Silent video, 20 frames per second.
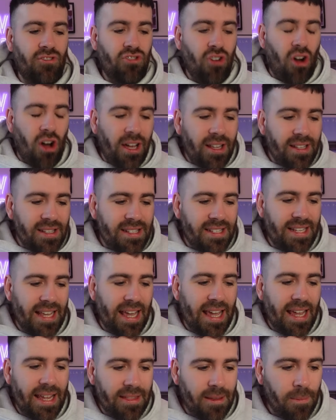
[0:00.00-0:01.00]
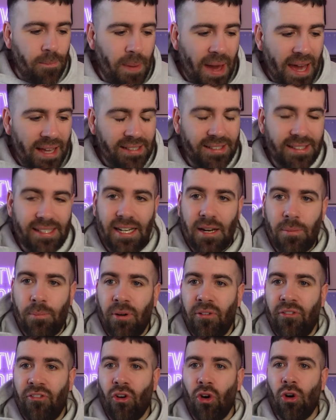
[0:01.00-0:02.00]
Try and see the best in a
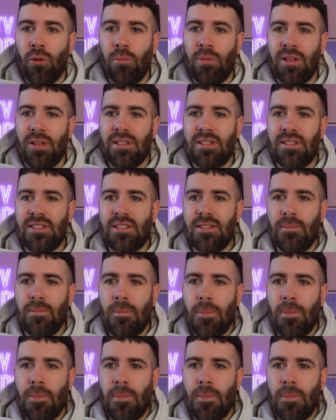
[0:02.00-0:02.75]
performance